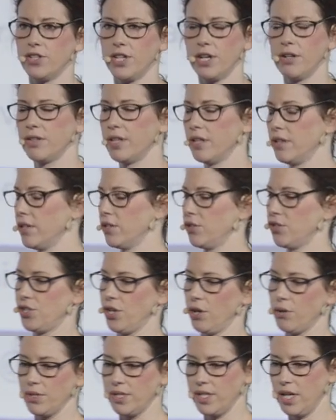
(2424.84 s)
out there that
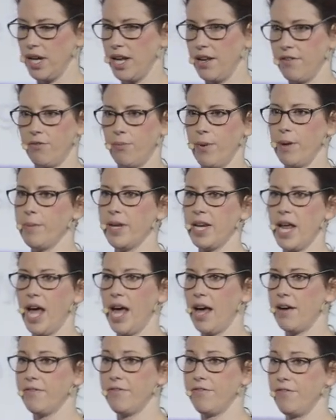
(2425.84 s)
shows that if women
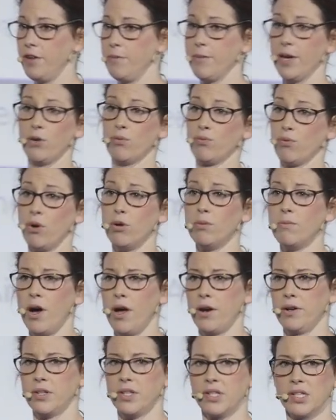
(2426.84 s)
have female role
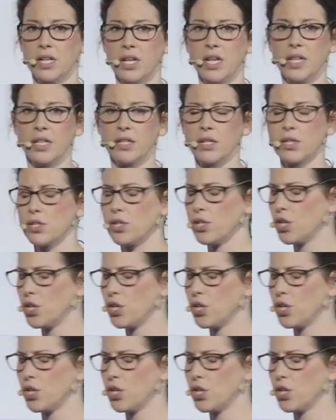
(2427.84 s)
models, this is a